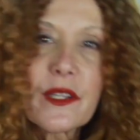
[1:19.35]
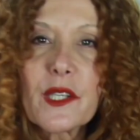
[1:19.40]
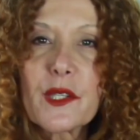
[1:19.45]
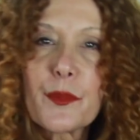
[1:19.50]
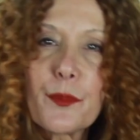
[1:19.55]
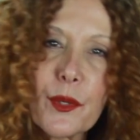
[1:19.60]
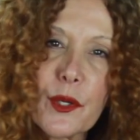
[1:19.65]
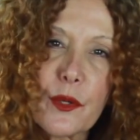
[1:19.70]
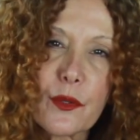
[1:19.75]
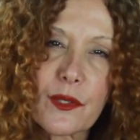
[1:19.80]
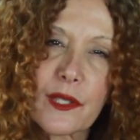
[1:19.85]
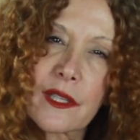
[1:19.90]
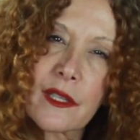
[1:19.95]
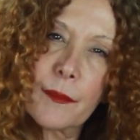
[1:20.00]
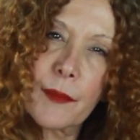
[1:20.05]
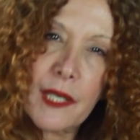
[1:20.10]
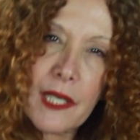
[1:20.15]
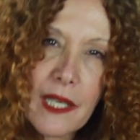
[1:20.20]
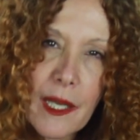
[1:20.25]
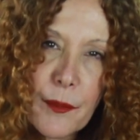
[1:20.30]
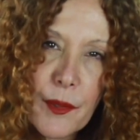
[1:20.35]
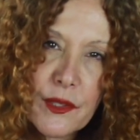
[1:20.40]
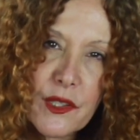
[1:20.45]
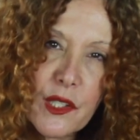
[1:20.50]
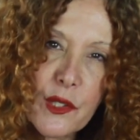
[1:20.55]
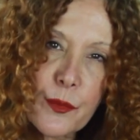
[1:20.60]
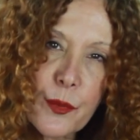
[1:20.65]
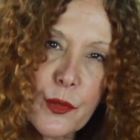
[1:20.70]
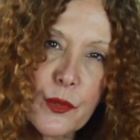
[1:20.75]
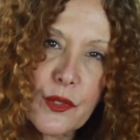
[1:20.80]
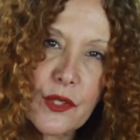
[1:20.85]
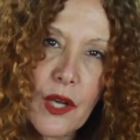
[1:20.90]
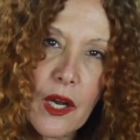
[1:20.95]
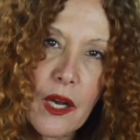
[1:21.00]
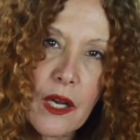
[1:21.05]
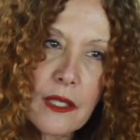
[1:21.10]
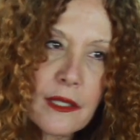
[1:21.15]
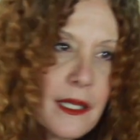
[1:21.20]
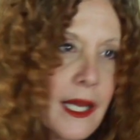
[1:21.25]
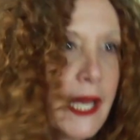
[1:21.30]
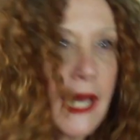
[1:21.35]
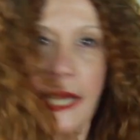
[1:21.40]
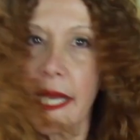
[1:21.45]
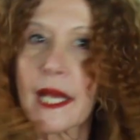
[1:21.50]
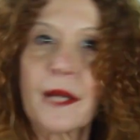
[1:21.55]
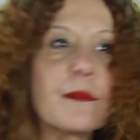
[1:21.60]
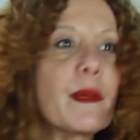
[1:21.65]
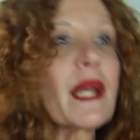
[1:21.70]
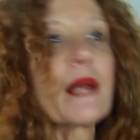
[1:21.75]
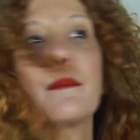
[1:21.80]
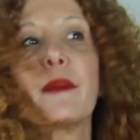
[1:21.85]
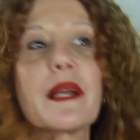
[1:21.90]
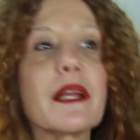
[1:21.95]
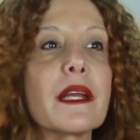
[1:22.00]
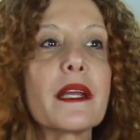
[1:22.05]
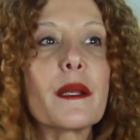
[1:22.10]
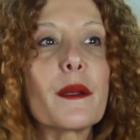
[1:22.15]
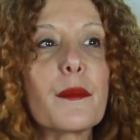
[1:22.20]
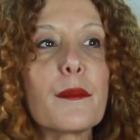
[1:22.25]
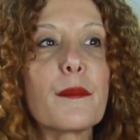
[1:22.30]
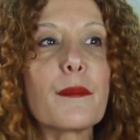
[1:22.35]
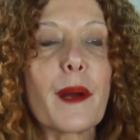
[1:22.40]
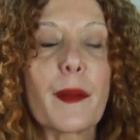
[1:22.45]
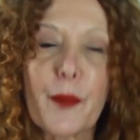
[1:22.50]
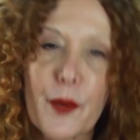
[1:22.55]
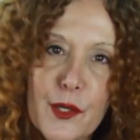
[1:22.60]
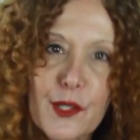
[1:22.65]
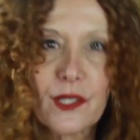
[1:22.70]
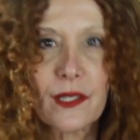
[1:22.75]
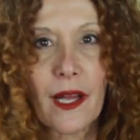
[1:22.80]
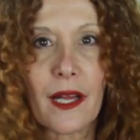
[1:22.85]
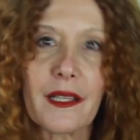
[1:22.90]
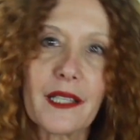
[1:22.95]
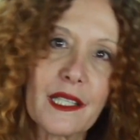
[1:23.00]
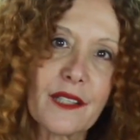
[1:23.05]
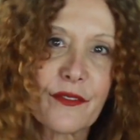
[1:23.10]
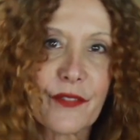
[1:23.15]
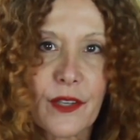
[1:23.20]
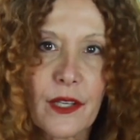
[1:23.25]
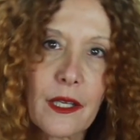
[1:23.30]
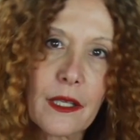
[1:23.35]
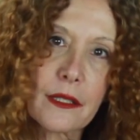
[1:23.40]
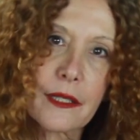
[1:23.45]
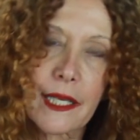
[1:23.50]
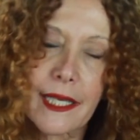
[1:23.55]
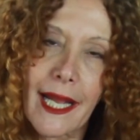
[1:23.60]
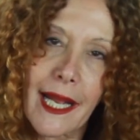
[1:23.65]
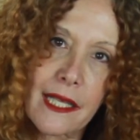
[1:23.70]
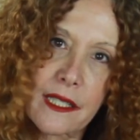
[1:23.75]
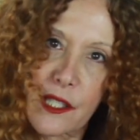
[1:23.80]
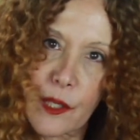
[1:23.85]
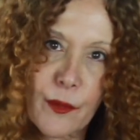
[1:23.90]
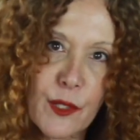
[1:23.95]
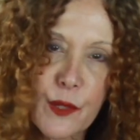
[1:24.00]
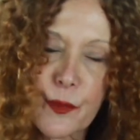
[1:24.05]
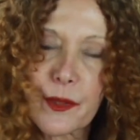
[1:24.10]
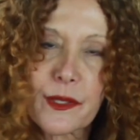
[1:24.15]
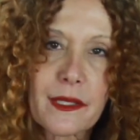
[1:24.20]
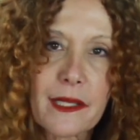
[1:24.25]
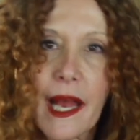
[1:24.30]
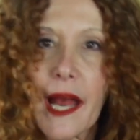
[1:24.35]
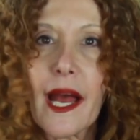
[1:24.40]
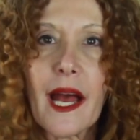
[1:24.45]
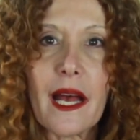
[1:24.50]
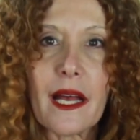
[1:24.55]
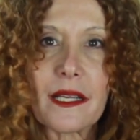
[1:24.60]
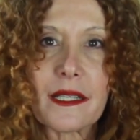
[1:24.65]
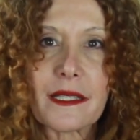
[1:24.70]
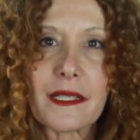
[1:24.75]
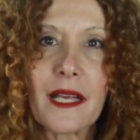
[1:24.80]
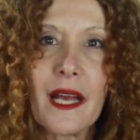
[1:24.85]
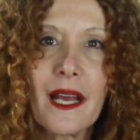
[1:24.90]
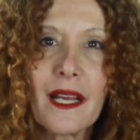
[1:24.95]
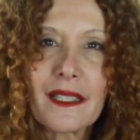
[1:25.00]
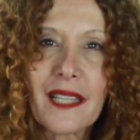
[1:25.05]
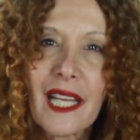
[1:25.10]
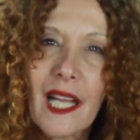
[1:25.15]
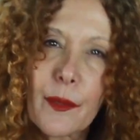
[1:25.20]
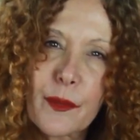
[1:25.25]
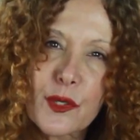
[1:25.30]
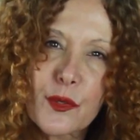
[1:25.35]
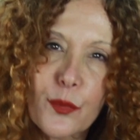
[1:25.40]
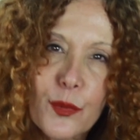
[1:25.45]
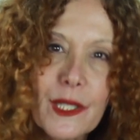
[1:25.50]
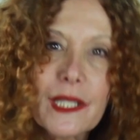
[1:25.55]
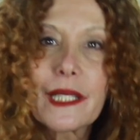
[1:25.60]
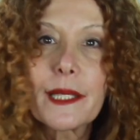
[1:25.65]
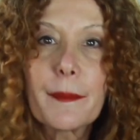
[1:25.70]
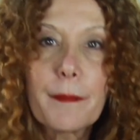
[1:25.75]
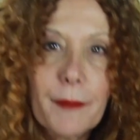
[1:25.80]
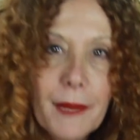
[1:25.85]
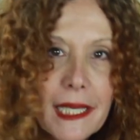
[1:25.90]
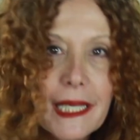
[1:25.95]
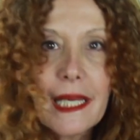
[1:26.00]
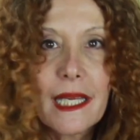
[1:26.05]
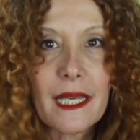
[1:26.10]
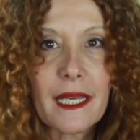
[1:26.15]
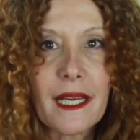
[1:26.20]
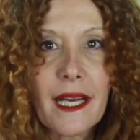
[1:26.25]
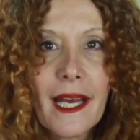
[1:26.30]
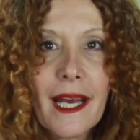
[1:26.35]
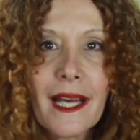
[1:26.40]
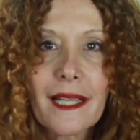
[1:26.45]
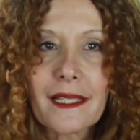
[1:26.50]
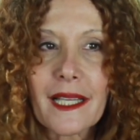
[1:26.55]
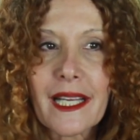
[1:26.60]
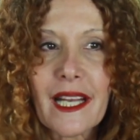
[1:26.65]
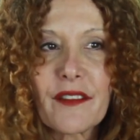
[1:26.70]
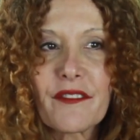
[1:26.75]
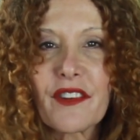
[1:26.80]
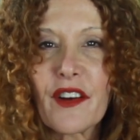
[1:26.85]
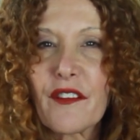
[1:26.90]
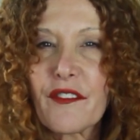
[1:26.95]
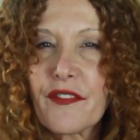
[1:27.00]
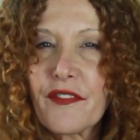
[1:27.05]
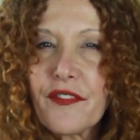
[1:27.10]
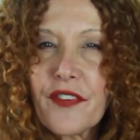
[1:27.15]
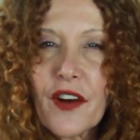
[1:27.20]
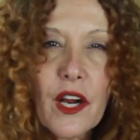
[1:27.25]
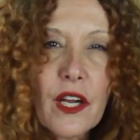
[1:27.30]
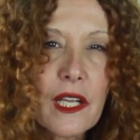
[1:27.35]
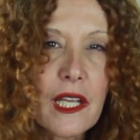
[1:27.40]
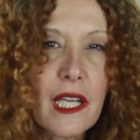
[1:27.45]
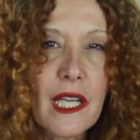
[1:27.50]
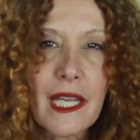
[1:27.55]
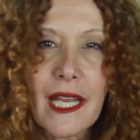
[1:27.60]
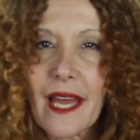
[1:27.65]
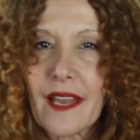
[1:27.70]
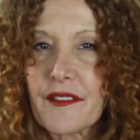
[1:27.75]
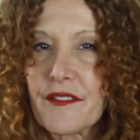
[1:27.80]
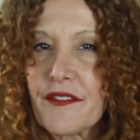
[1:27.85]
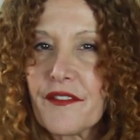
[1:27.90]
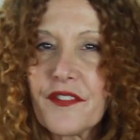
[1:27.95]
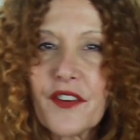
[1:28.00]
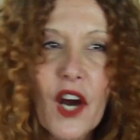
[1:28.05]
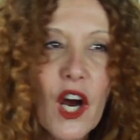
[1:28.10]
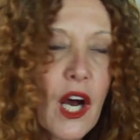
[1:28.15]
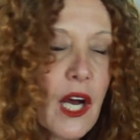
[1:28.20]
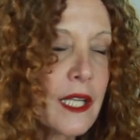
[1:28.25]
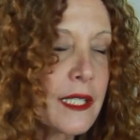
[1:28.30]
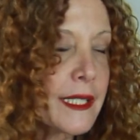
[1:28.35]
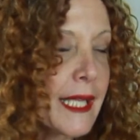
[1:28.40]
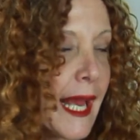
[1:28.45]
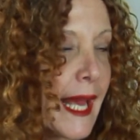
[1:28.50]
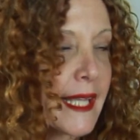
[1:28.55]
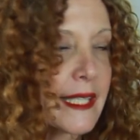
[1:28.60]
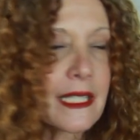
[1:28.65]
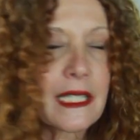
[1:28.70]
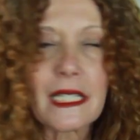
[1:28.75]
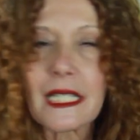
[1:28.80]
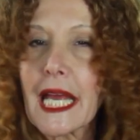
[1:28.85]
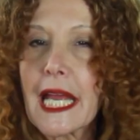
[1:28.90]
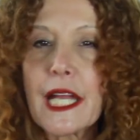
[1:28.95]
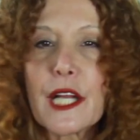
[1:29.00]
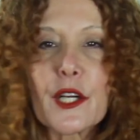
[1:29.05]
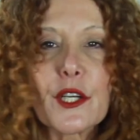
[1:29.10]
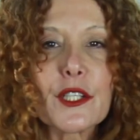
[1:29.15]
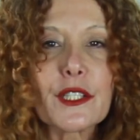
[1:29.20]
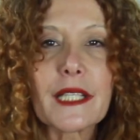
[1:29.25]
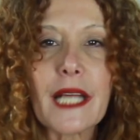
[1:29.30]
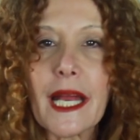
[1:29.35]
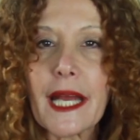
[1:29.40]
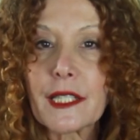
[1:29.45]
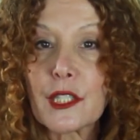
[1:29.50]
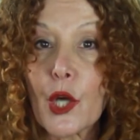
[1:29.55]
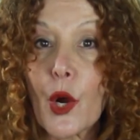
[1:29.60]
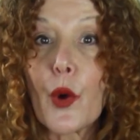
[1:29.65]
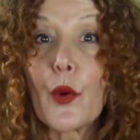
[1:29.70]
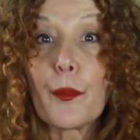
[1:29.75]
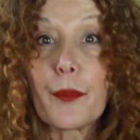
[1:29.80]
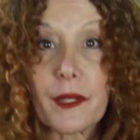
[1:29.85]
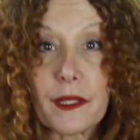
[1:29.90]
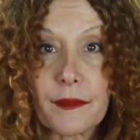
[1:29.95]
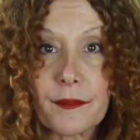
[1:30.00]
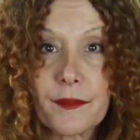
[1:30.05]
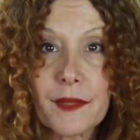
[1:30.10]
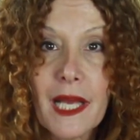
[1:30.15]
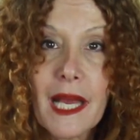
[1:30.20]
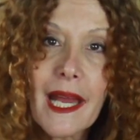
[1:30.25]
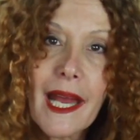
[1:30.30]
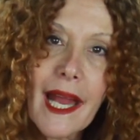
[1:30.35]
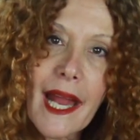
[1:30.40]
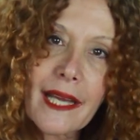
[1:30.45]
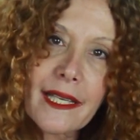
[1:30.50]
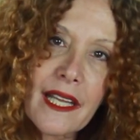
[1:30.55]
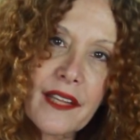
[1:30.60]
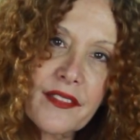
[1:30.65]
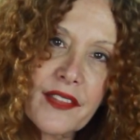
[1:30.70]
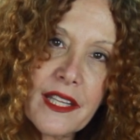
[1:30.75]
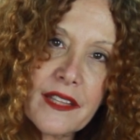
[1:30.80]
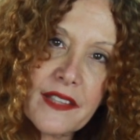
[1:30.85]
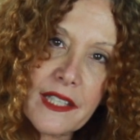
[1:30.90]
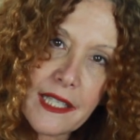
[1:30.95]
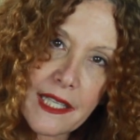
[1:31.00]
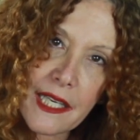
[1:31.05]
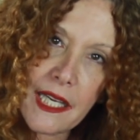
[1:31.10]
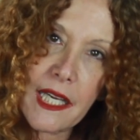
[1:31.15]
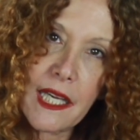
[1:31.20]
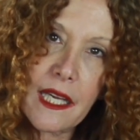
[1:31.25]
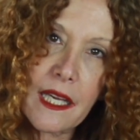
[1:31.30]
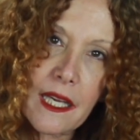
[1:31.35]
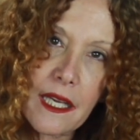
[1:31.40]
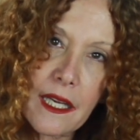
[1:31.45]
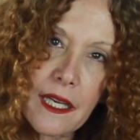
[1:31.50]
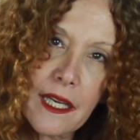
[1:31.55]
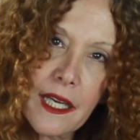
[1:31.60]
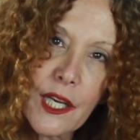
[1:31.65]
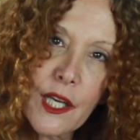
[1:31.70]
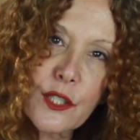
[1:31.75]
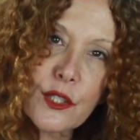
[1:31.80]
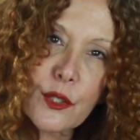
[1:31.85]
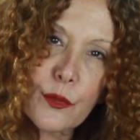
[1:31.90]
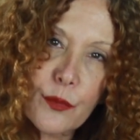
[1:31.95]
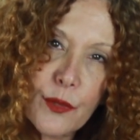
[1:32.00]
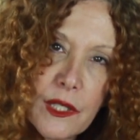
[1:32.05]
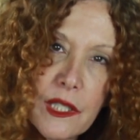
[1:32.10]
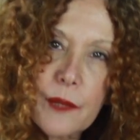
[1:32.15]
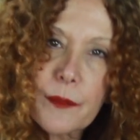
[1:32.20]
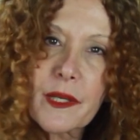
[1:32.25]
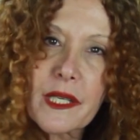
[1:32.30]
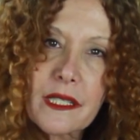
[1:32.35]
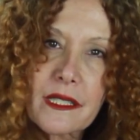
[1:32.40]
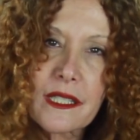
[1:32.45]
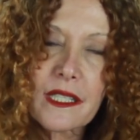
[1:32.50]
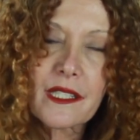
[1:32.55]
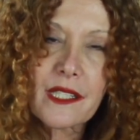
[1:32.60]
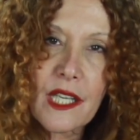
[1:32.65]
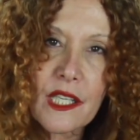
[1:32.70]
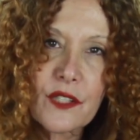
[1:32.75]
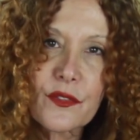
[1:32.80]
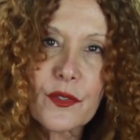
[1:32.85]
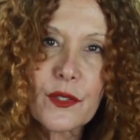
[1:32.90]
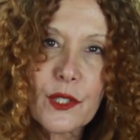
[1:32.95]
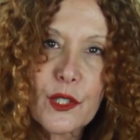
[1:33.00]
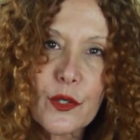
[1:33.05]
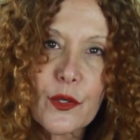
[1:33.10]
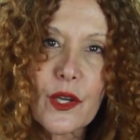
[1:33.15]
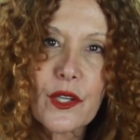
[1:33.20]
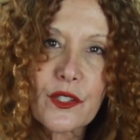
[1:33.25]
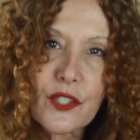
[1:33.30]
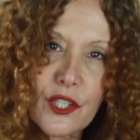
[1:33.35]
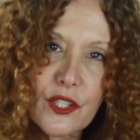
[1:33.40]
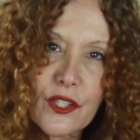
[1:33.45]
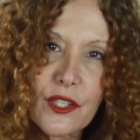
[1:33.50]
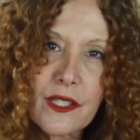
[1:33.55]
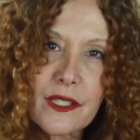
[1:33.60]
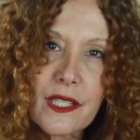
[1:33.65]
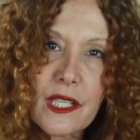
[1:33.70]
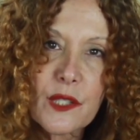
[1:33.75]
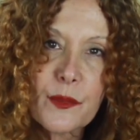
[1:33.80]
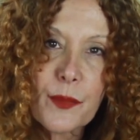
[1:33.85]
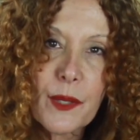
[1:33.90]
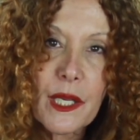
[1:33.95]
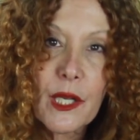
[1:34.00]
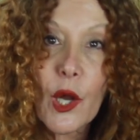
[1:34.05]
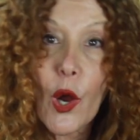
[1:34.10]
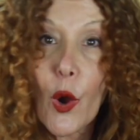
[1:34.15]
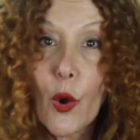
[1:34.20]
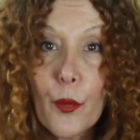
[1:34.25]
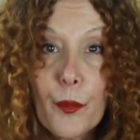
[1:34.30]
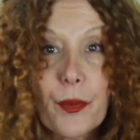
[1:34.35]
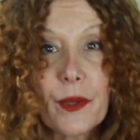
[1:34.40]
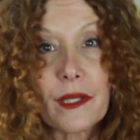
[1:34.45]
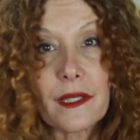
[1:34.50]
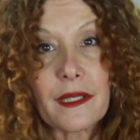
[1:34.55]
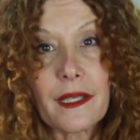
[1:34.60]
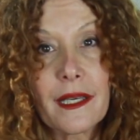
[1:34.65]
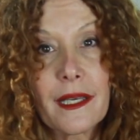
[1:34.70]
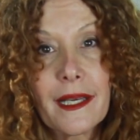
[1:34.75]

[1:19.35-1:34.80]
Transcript: these boots, and the minute I put these boots on, it made my, my personality feel like I had so much pizzazz, like I was really me, like I felt funky and fun and layered and open. And I think the key to really being successful in your auditions is being open